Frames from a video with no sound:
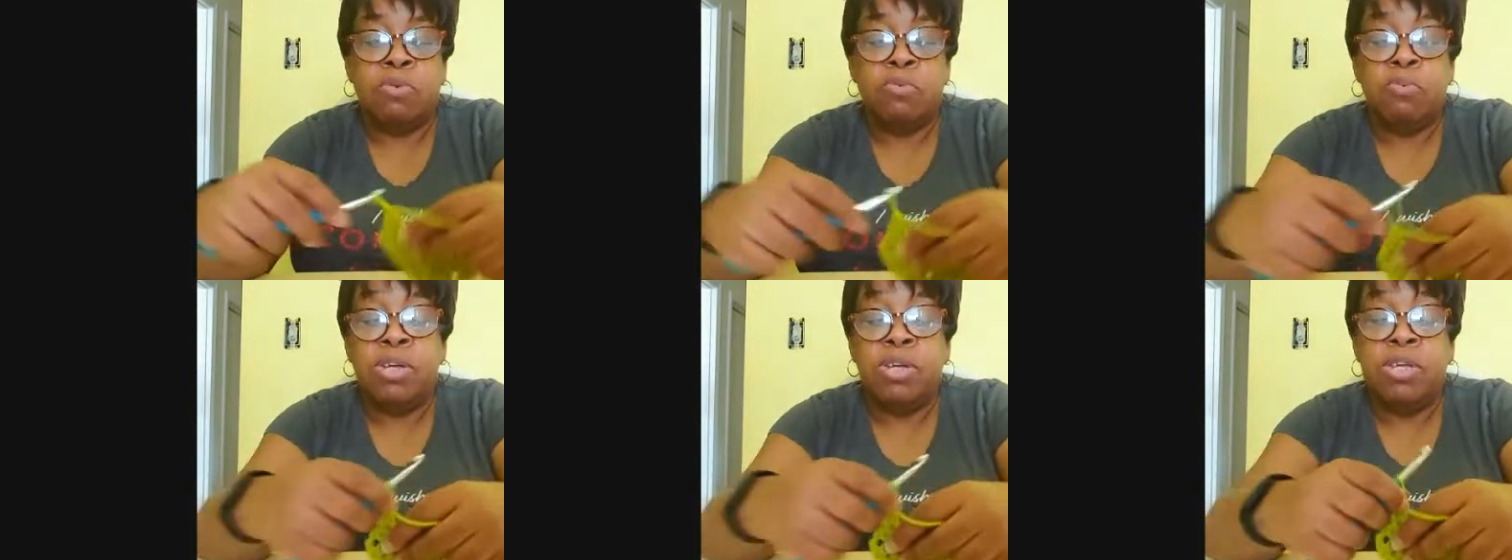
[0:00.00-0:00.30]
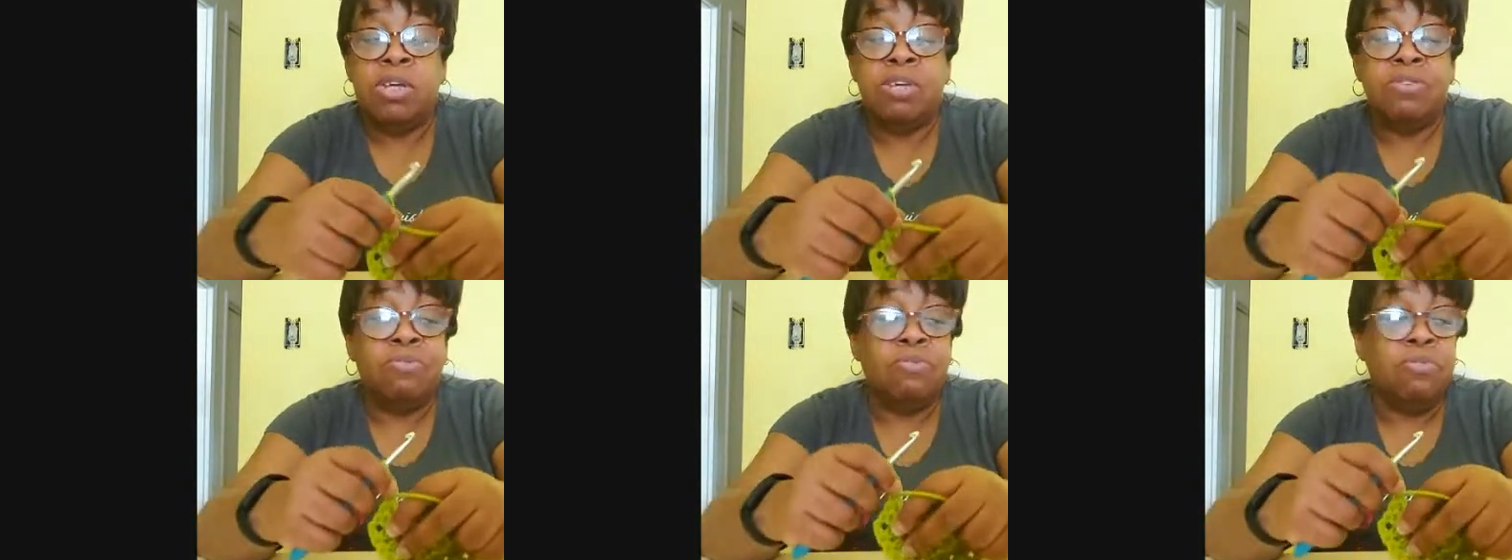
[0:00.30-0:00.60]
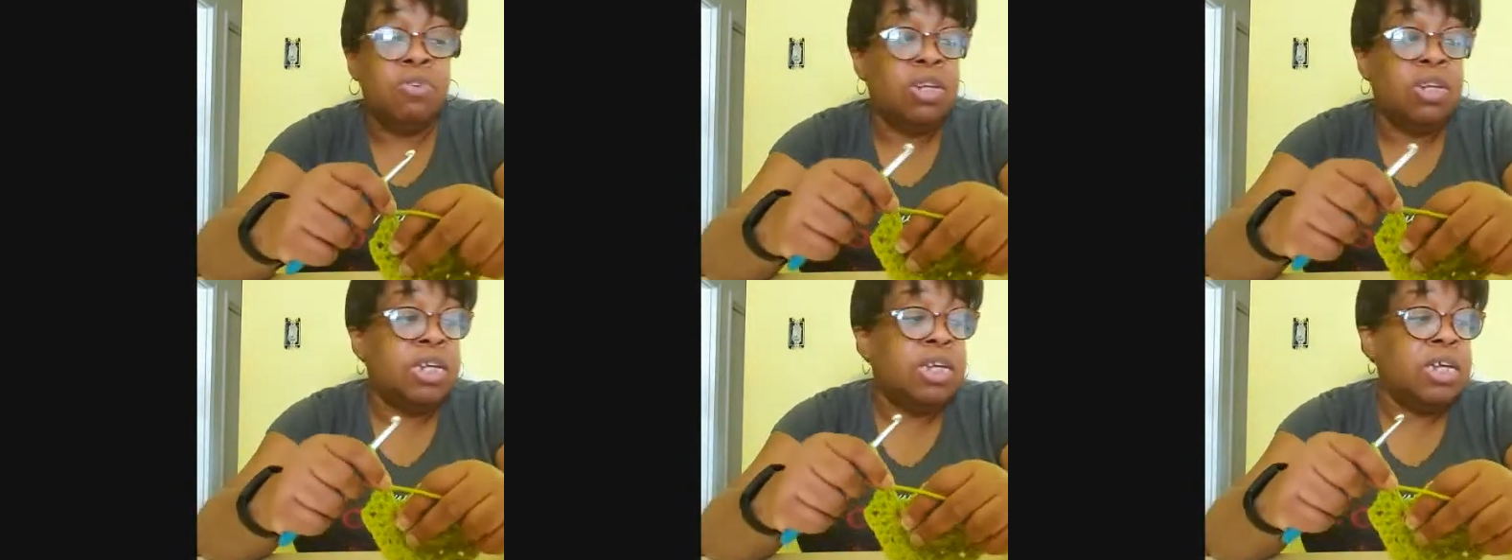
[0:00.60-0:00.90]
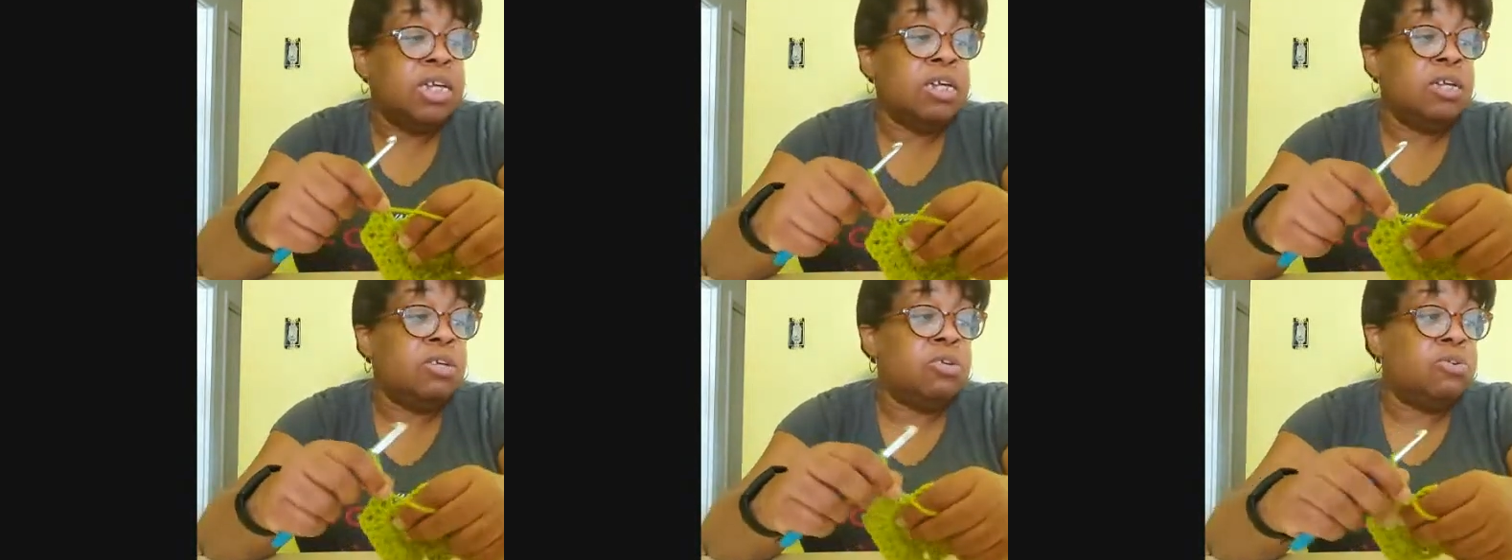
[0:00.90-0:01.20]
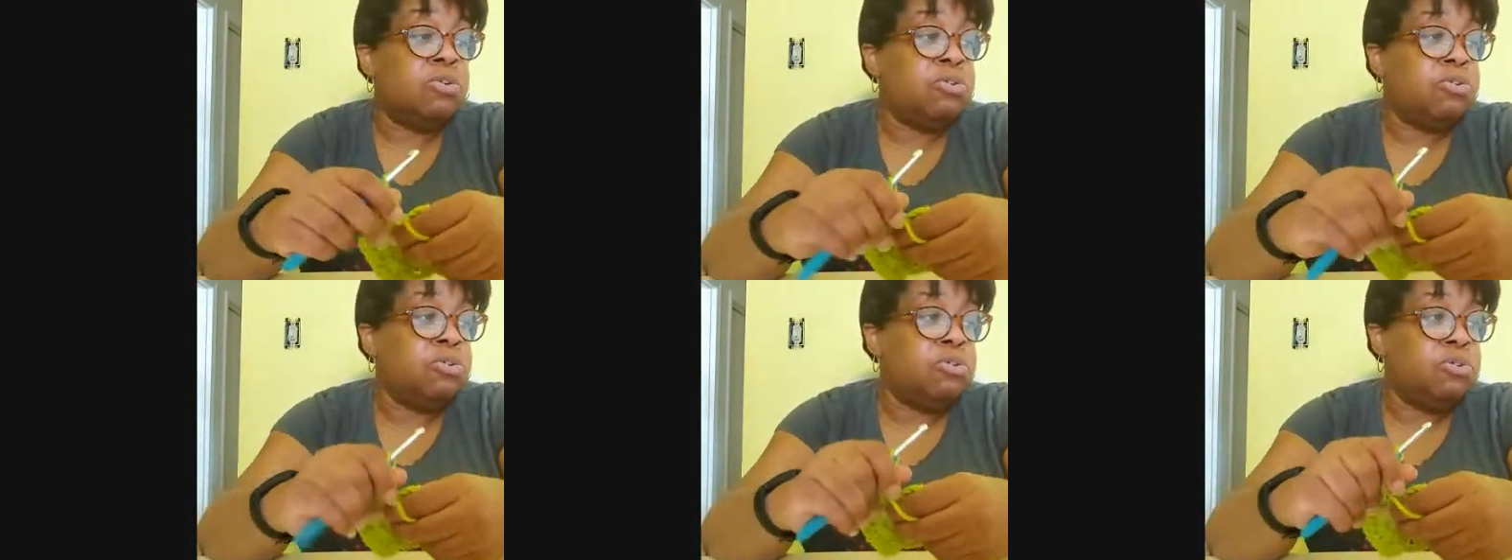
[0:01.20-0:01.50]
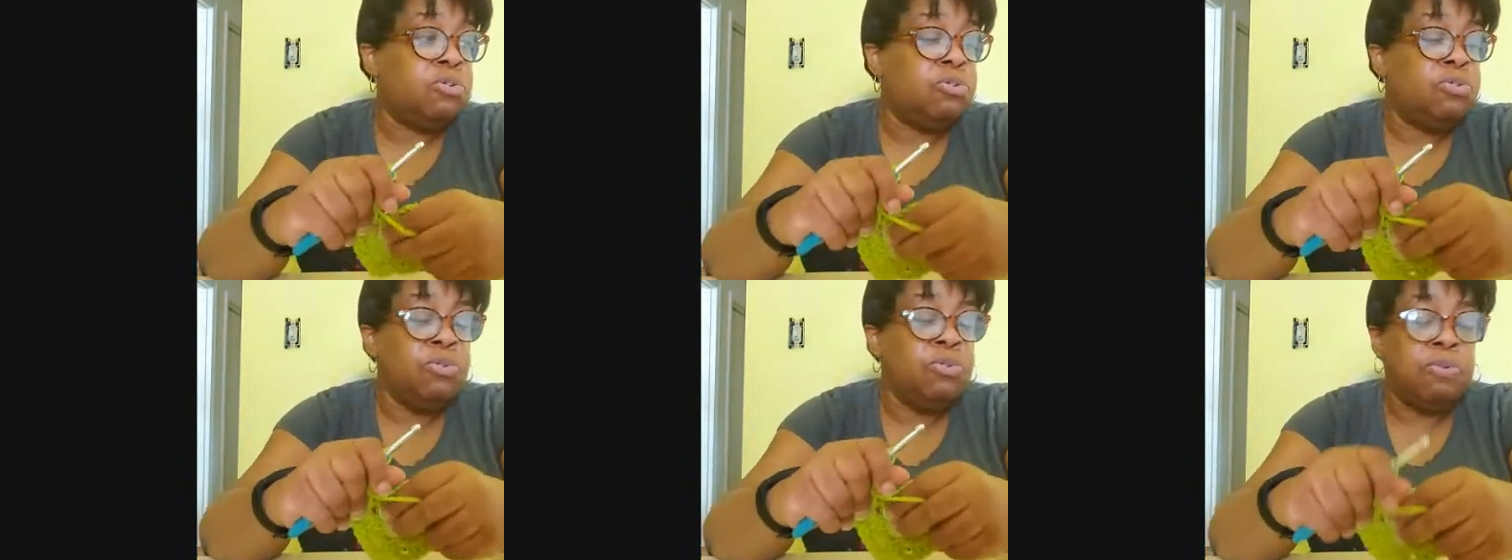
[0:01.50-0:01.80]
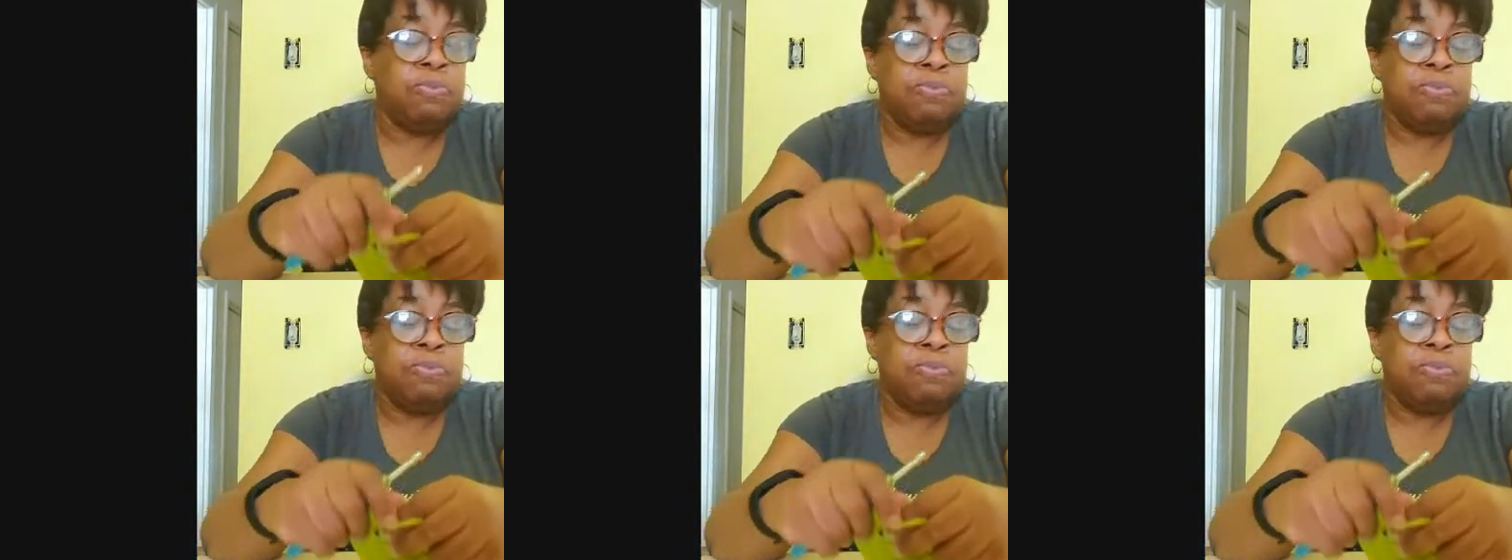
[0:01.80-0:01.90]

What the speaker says: we didn't really get into